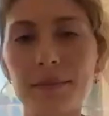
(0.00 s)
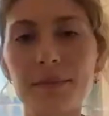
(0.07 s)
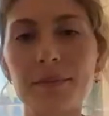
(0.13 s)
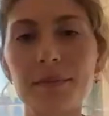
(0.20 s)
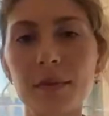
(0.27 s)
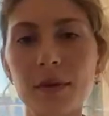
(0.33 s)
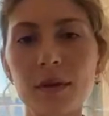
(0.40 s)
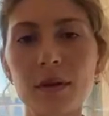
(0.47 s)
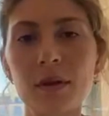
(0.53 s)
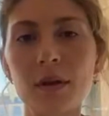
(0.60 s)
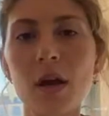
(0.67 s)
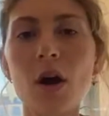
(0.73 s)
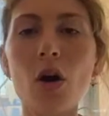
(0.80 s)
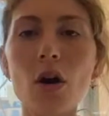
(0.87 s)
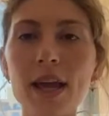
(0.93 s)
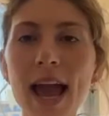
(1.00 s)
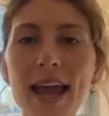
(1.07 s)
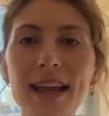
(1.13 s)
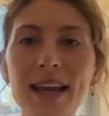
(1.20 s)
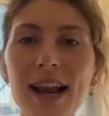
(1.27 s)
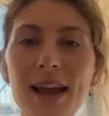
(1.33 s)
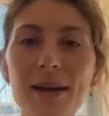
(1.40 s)
Yeah. And
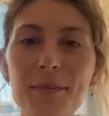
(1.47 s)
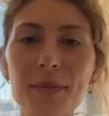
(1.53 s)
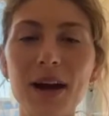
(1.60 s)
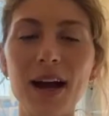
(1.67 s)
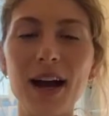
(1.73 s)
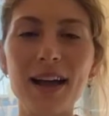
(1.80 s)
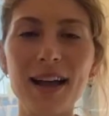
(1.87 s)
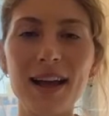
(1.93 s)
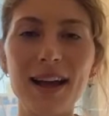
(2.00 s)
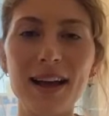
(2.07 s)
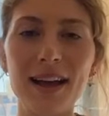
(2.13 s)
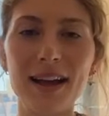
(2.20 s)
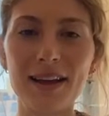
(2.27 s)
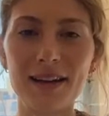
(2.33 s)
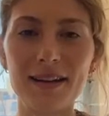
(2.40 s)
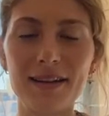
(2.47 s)
okay, you um, and you